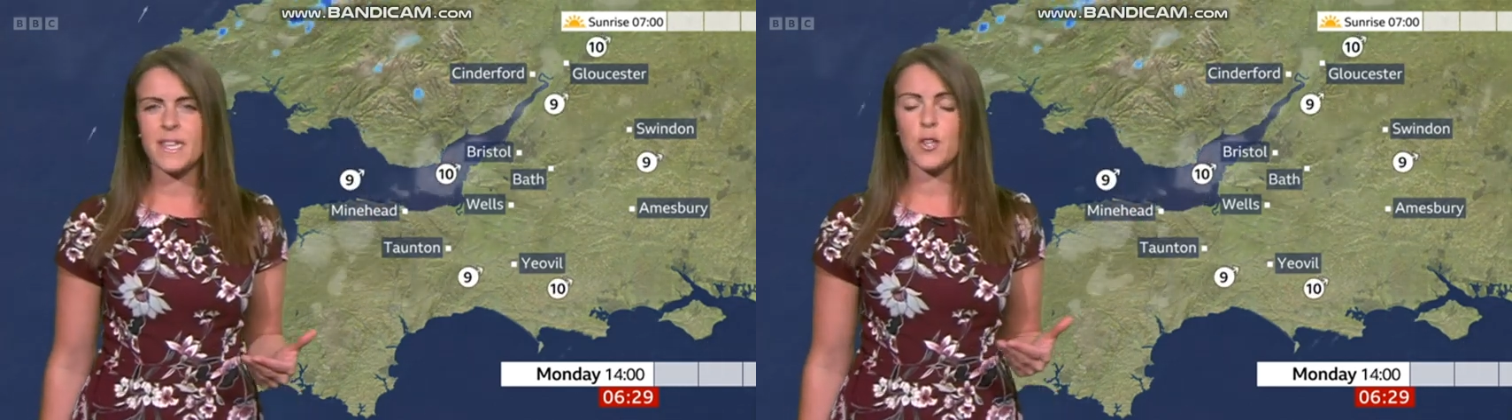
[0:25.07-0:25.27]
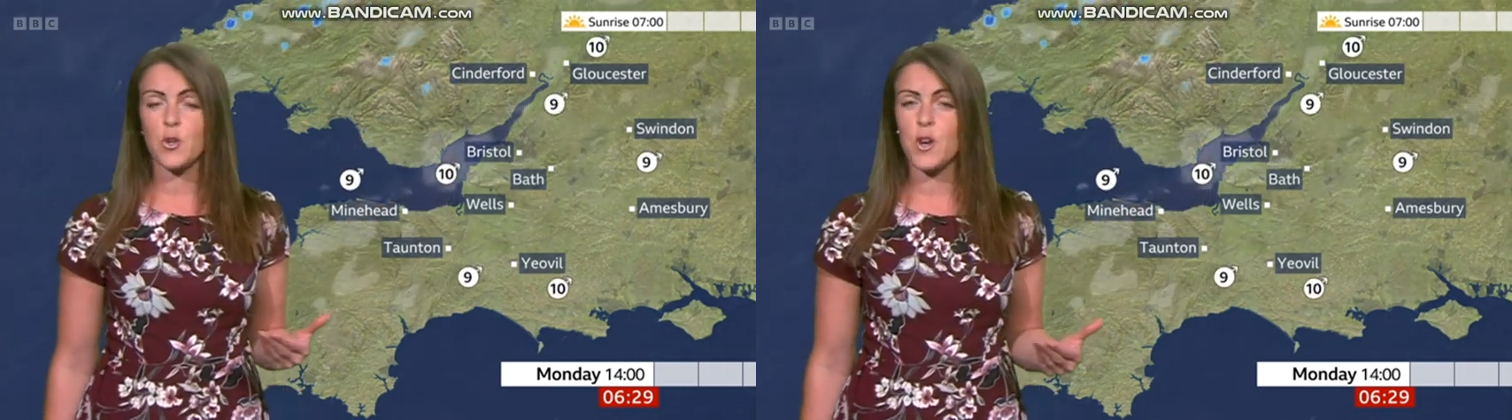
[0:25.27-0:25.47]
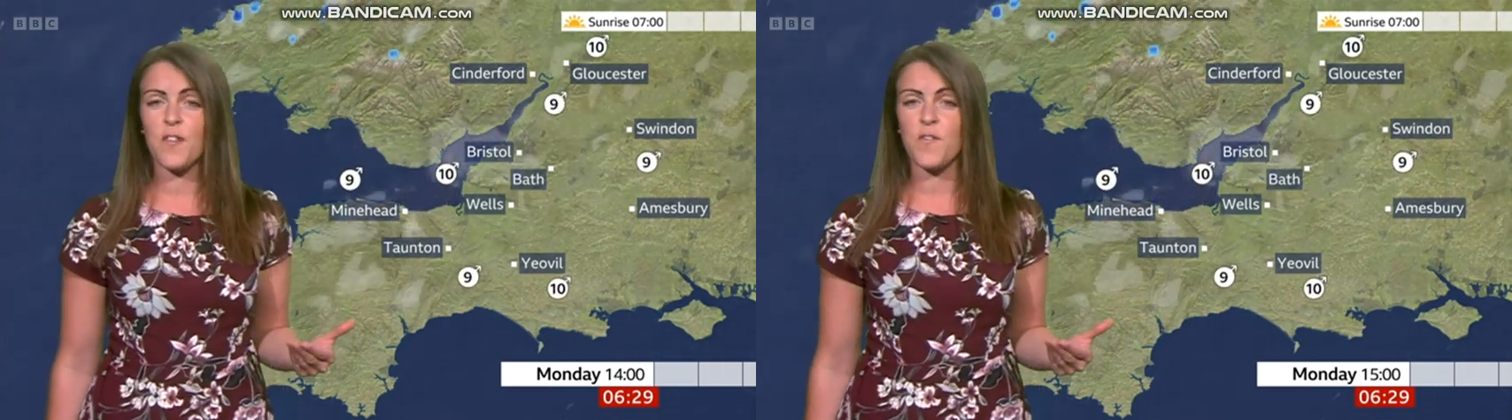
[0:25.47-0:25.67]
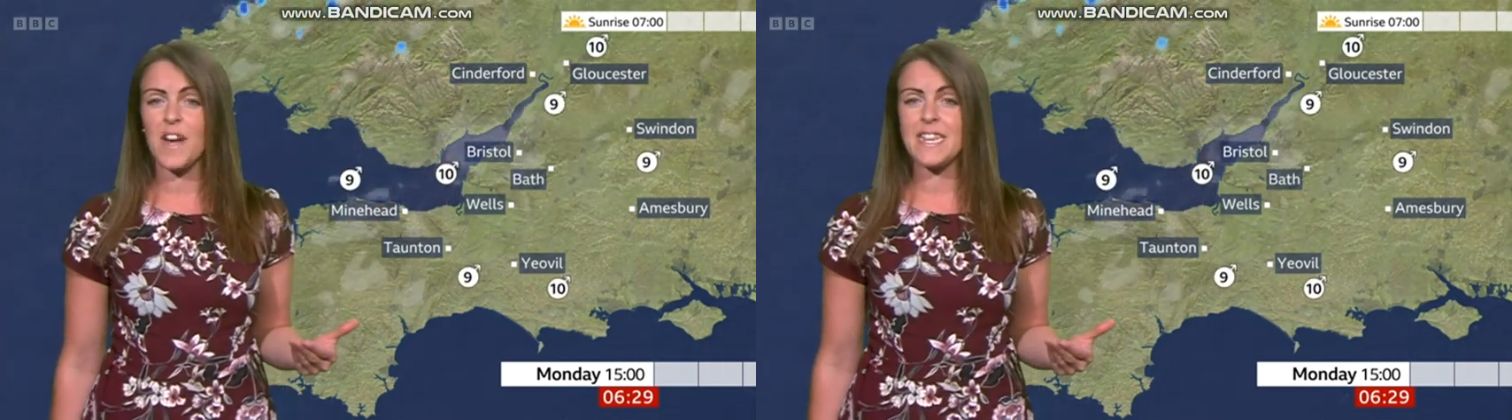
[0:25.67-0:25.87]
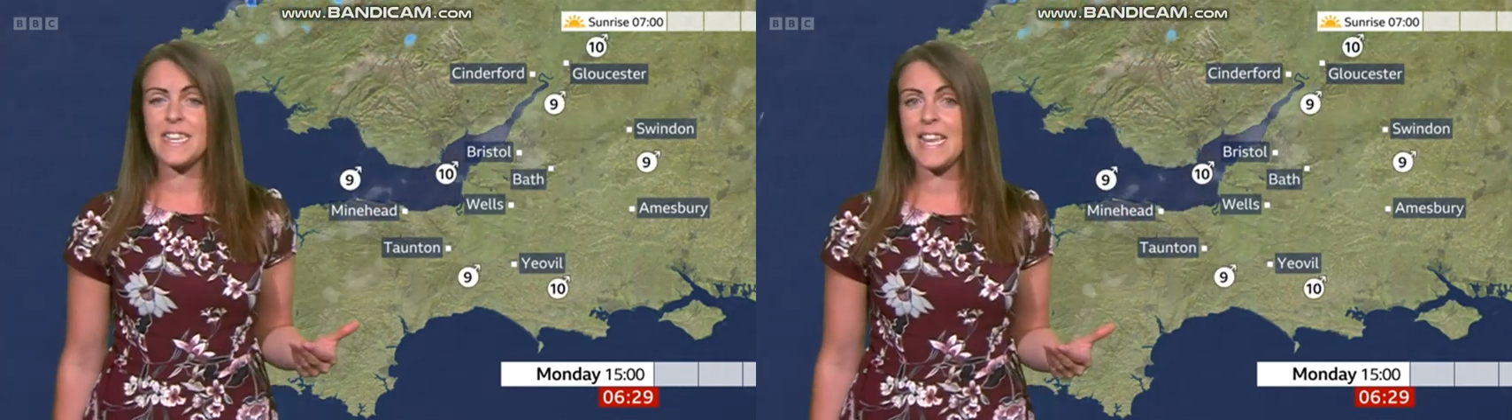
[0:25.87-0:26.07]
it's dry and
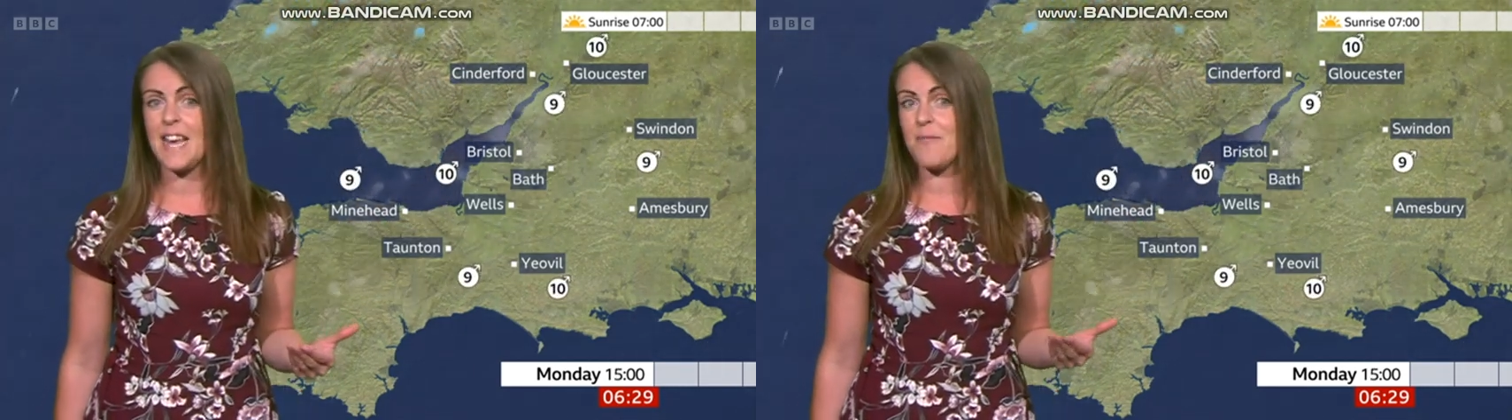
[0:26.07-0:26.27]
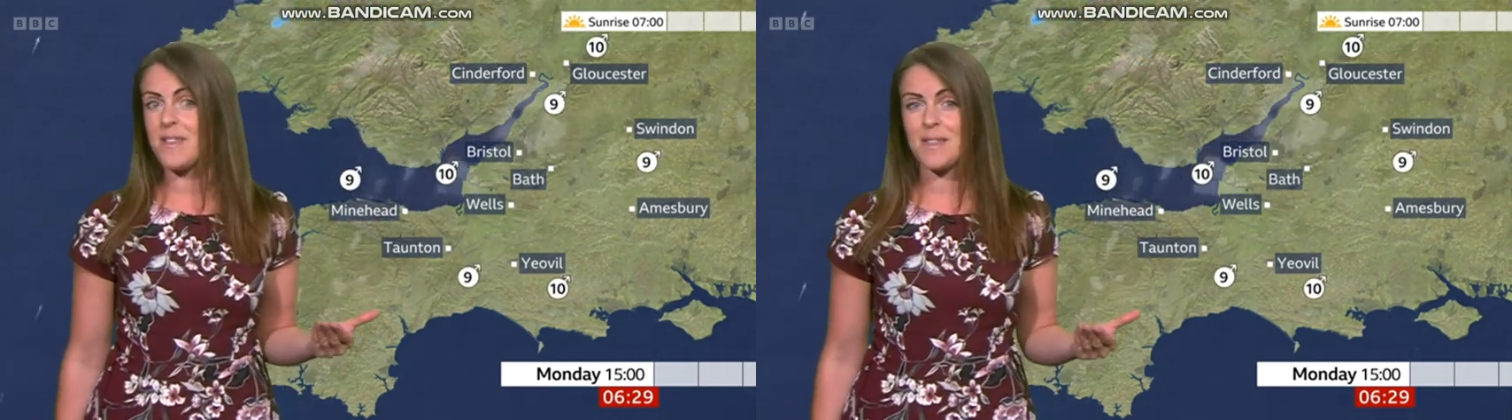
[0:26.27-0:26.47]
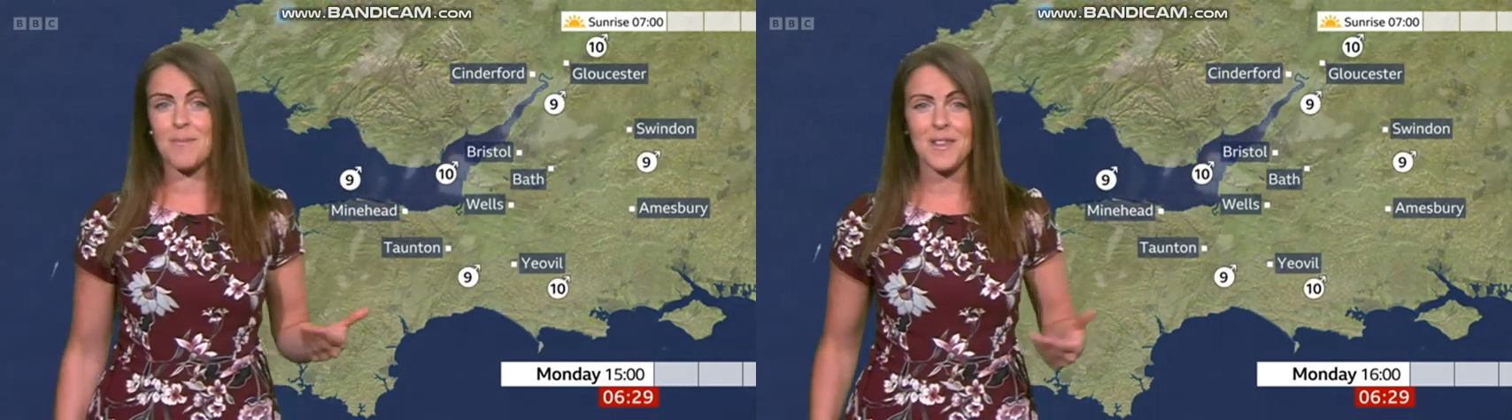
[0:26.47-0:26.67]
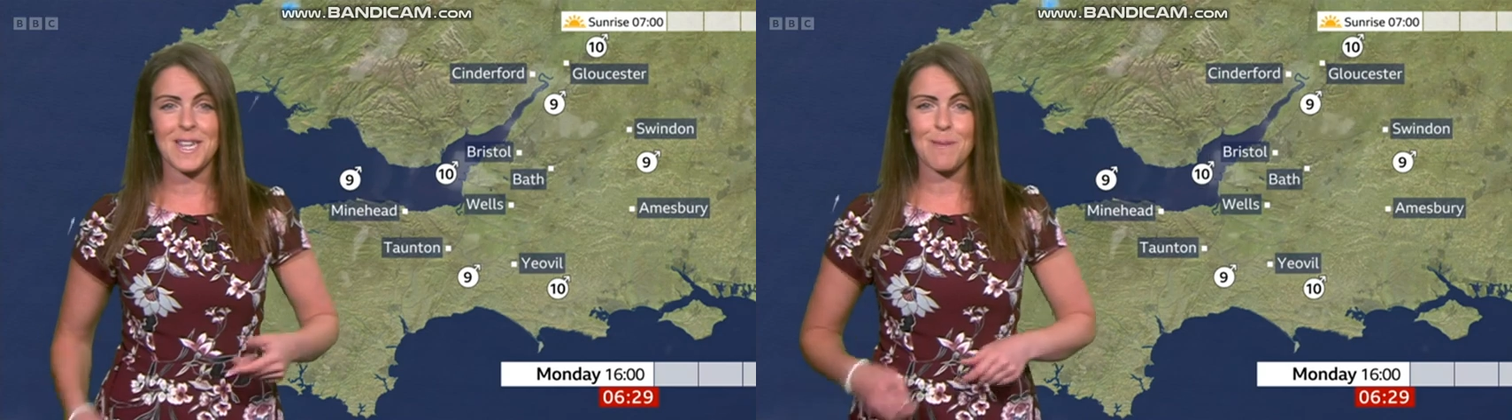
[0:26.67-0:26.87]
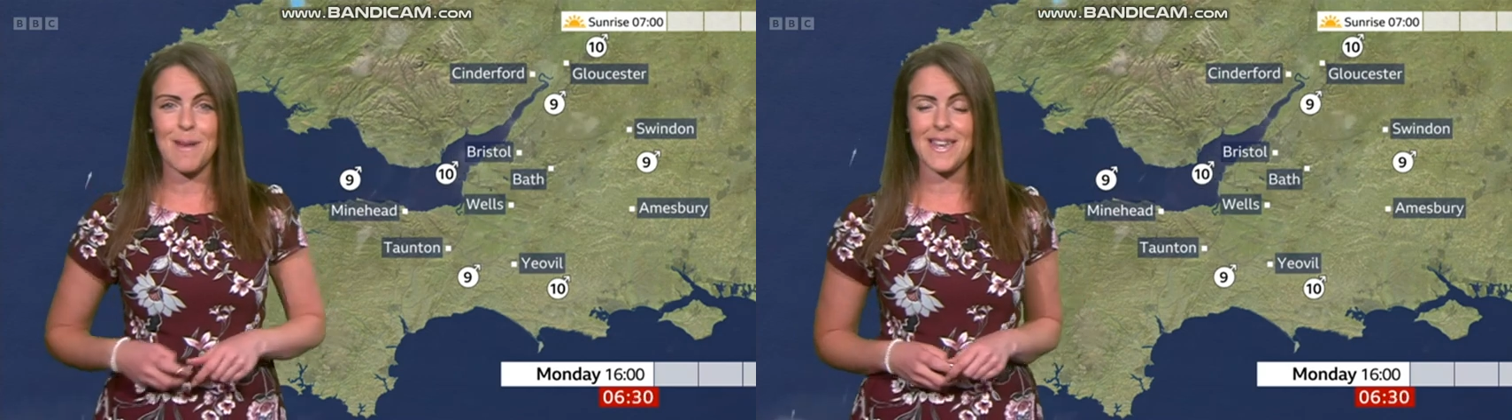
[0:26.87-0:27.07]
fine today with some good
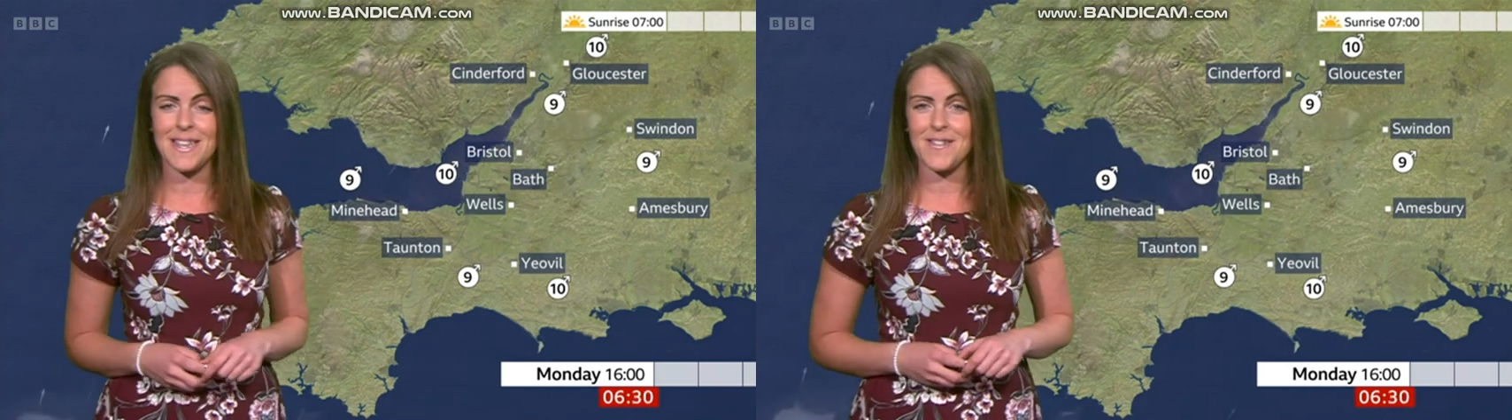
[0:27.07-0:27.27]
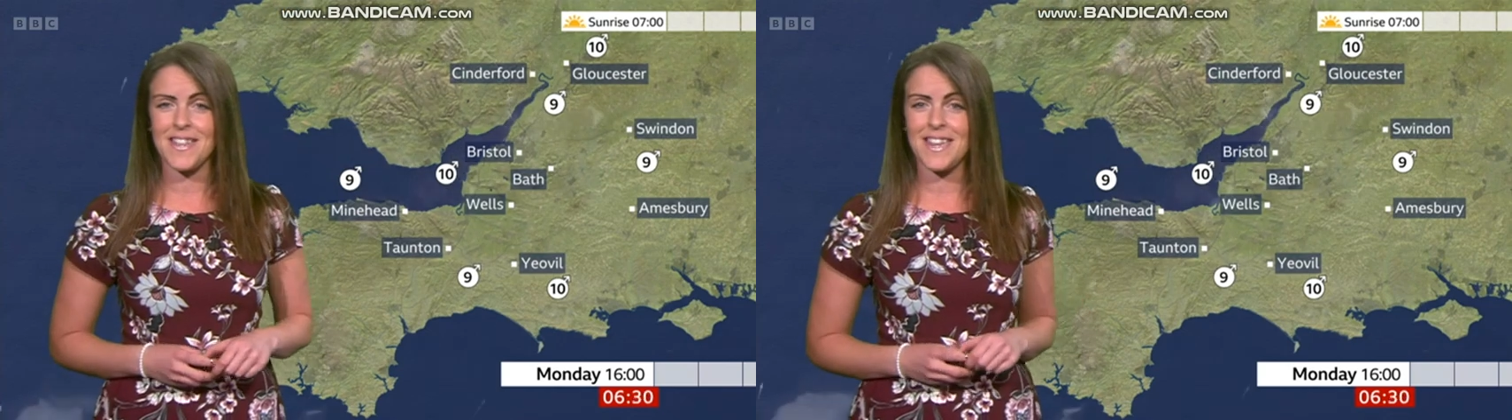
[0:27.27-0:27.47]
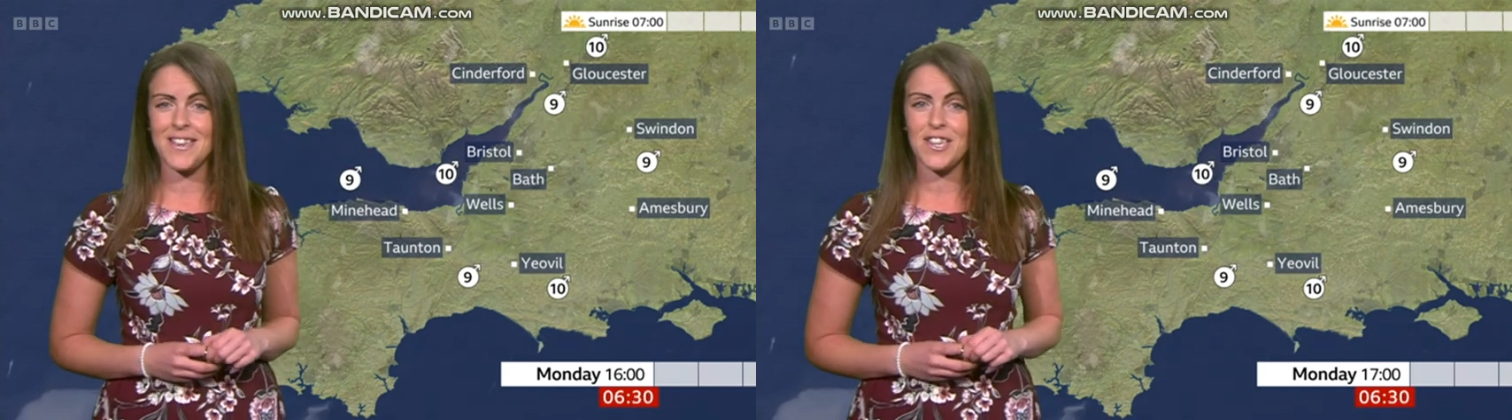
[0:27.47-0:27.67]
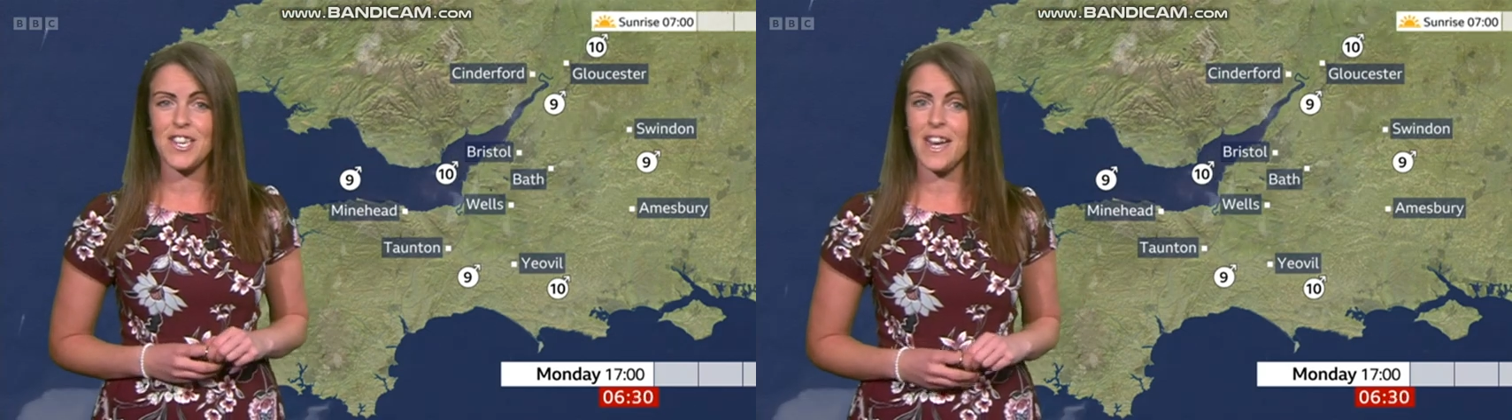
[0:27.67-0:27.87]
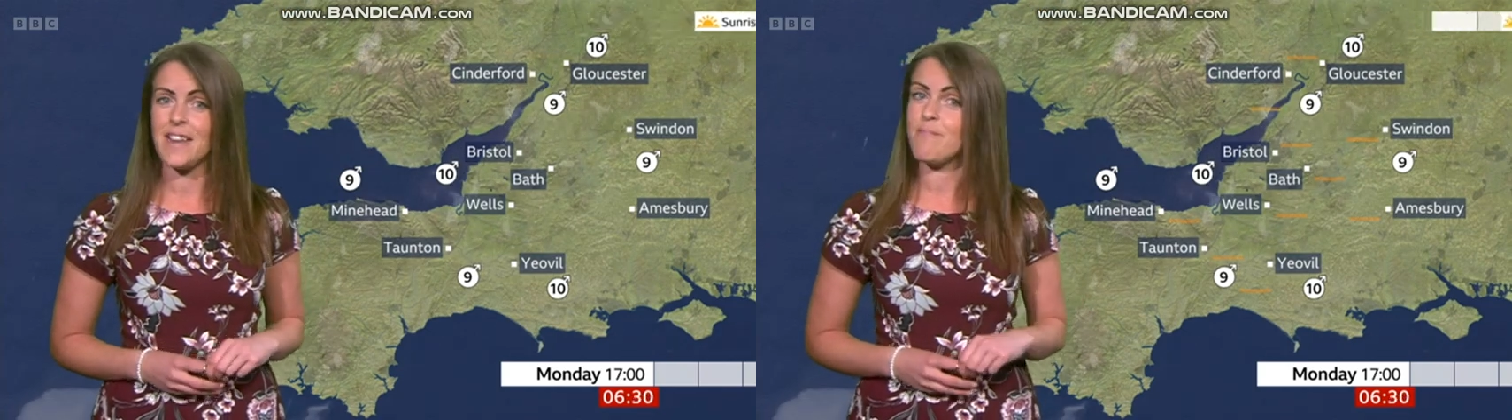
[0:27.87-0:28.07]
spells of
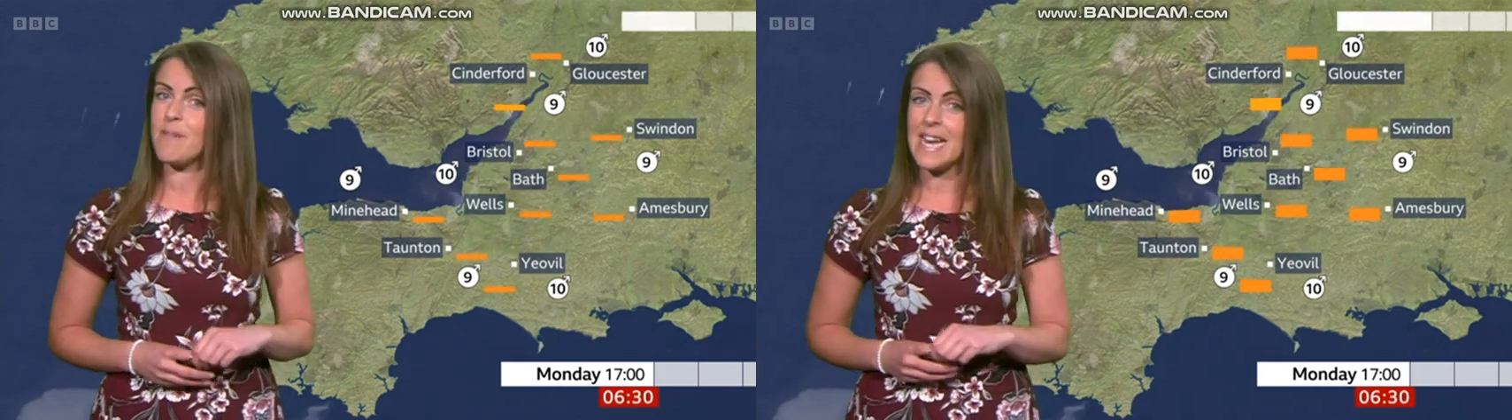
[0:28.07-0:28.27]
sunshine.